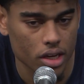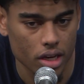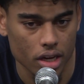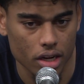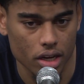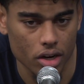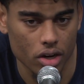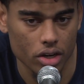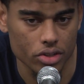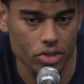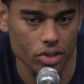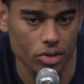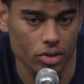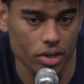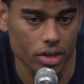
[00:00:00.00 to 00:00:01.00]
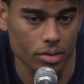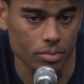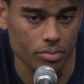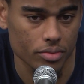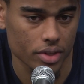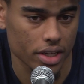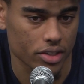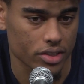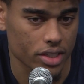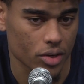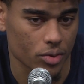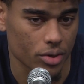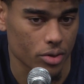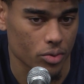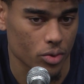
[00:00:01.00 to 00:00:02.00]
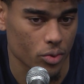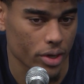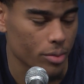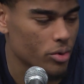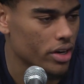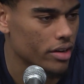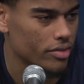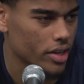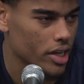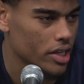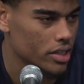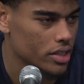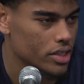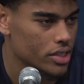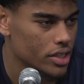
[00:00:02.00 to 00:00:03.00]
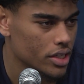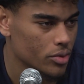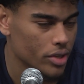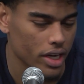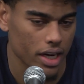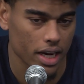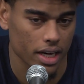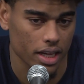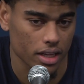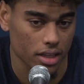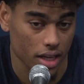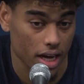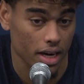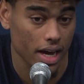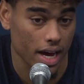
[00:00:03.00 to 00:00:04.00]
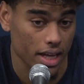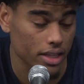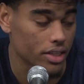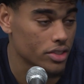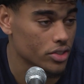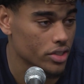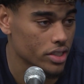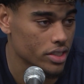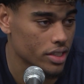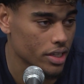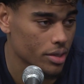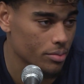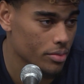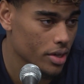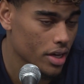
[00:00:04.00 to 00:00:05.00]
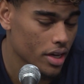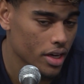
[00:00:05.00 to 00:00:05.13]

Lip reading: And then also, like you said, we're way more athletic this year. We got a lot of athletes on this team.